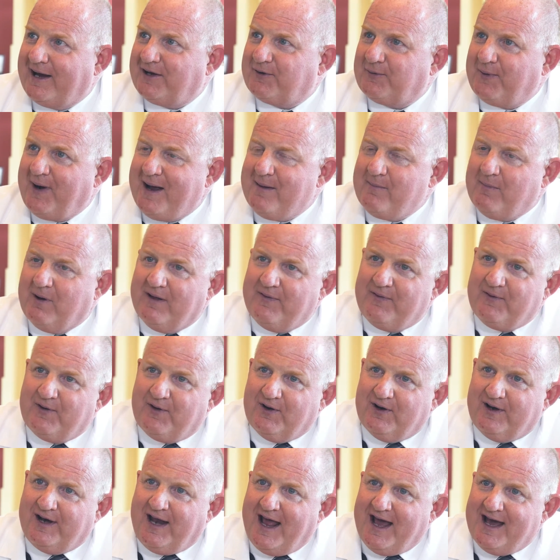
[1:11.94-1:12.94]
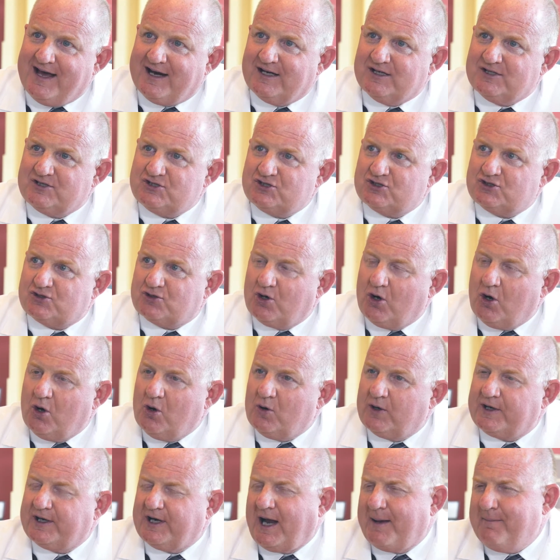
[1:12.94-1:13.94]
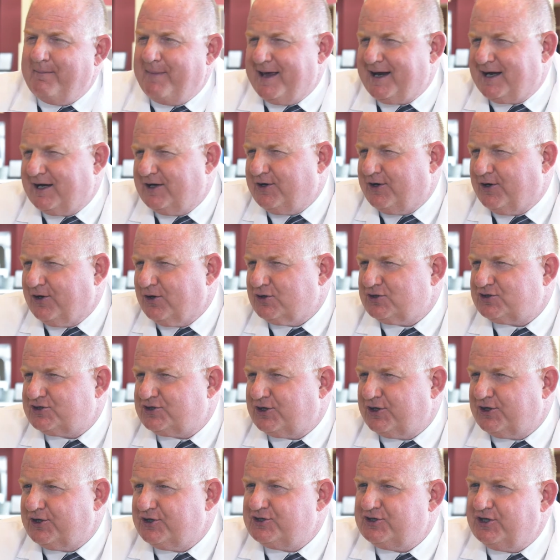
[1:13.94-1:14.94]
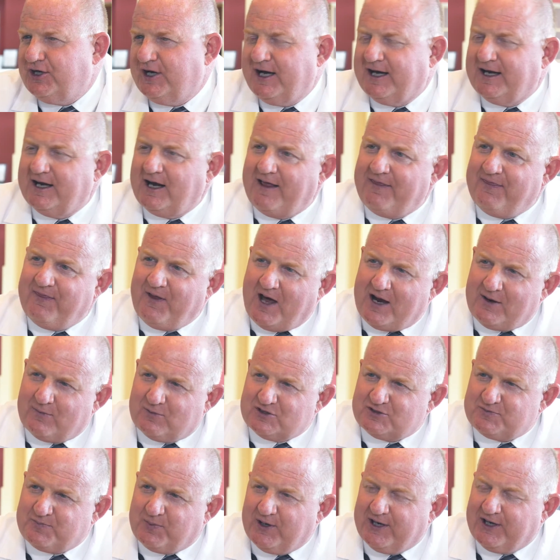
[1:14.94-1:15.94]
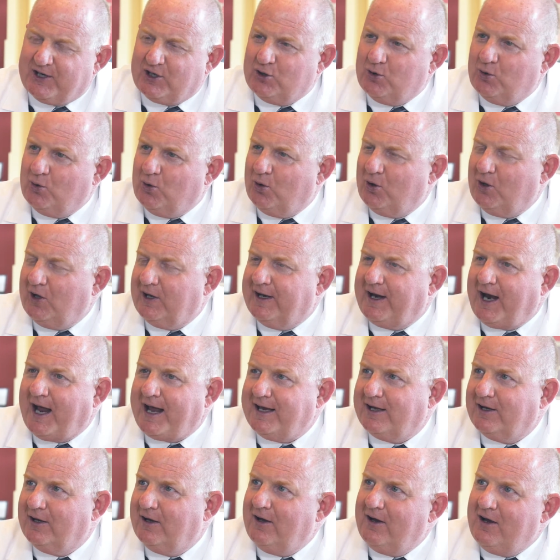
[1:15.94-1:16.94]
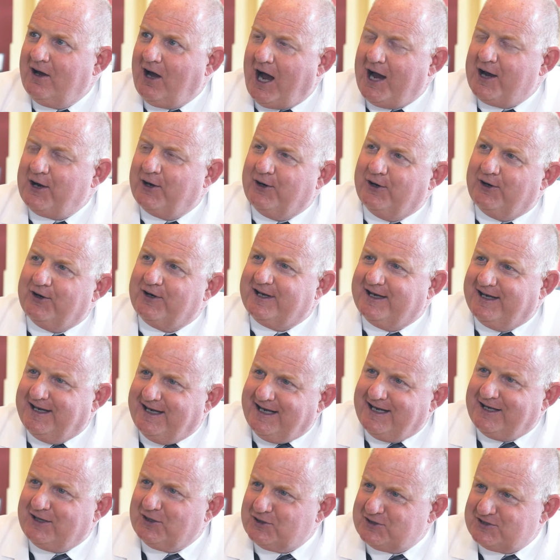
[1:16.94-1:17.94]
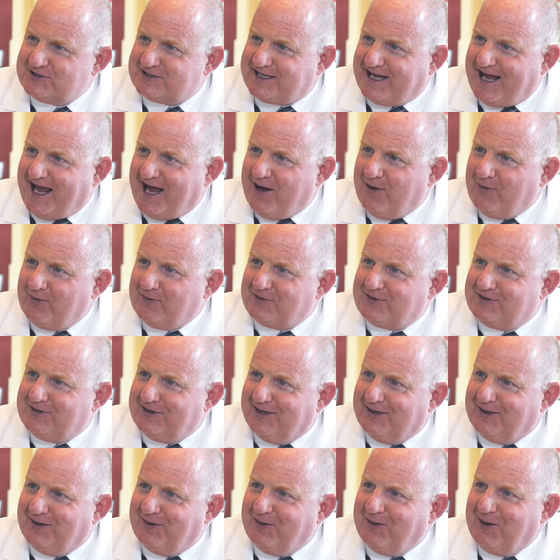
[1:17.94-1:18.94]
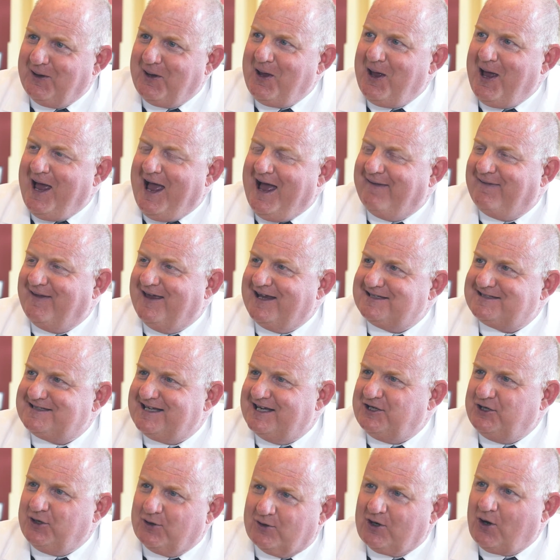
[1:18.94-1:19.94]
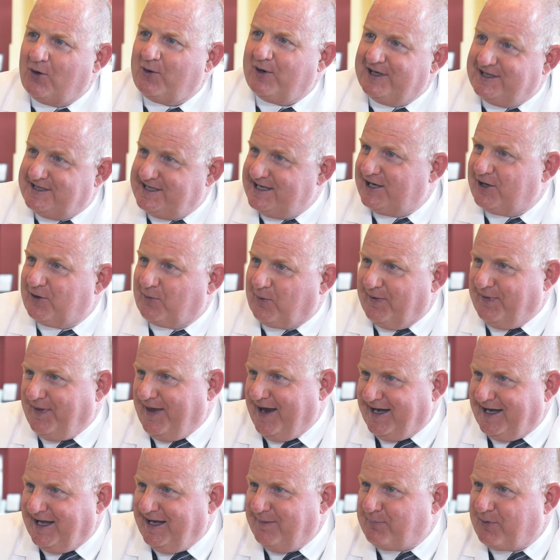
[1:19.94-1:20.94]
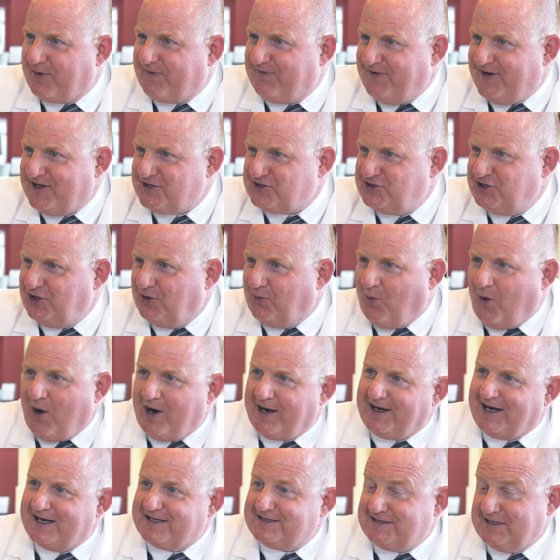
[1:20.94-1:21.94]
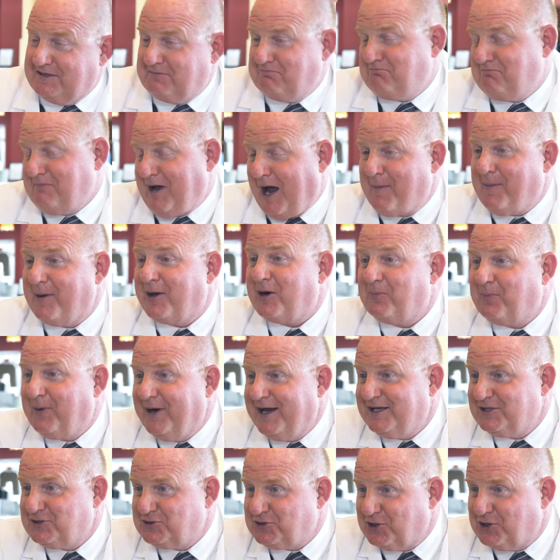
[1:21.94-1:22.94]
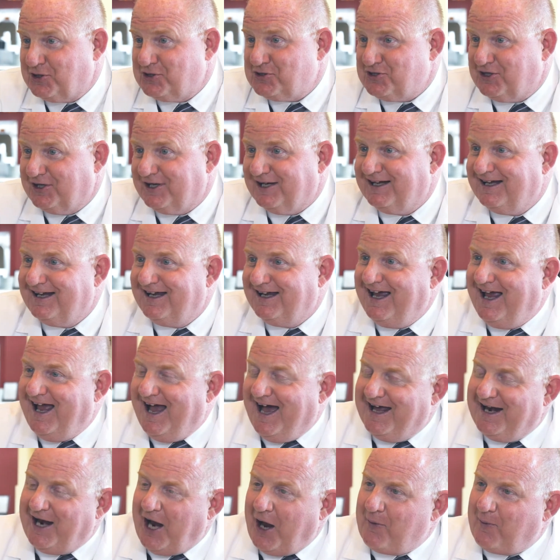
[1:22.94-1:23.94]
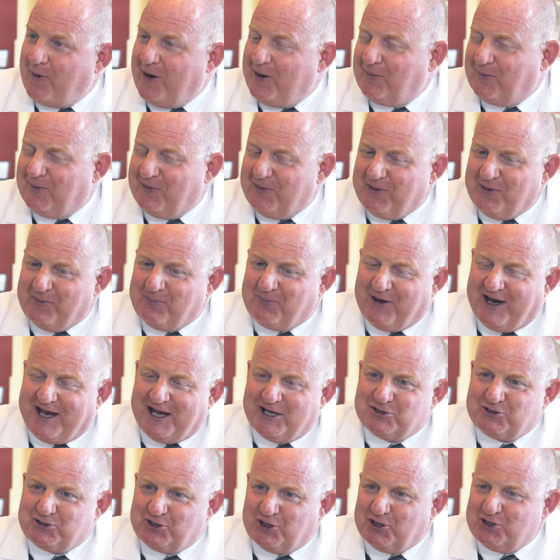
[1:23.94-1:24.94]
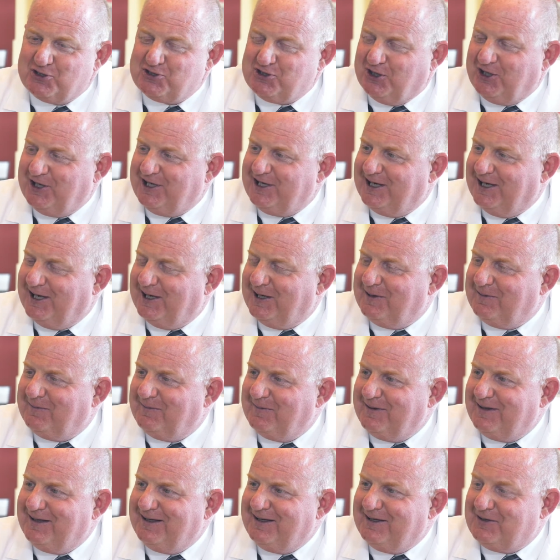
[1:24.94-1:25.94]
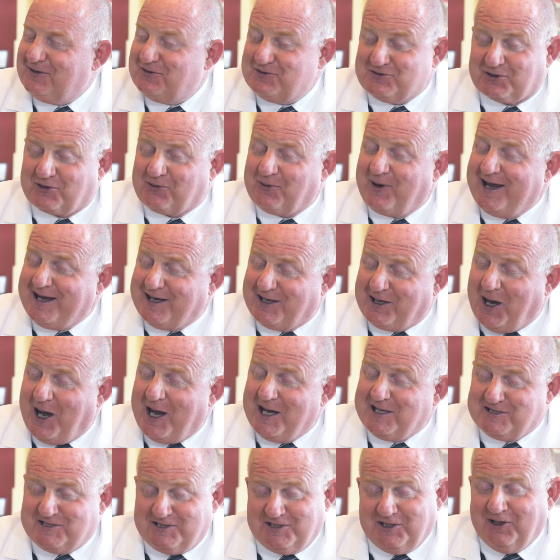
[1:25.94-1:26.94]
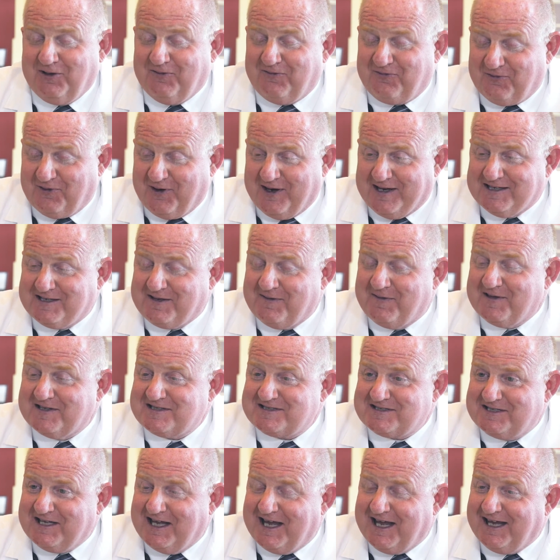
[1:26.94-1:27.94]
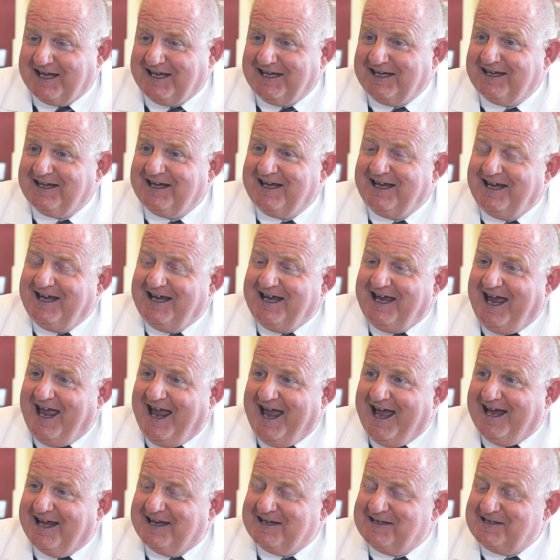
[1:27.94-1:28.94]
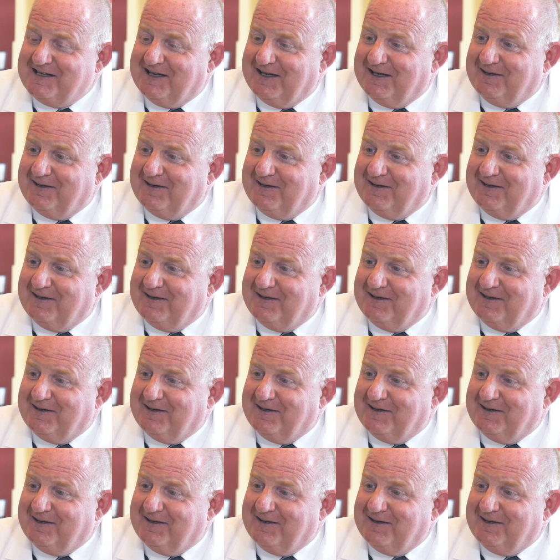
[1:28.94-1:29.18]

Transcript: grandmother had had a stroke and I met a neurosurgeon and I thought it was pretty cool, and I earned an Eagle Scout and they said, you can go to dinner with any profession you want, and I said, how about a brain surgeon? And I went with a brain surgeon. He was a great guy, still a friend to this day, and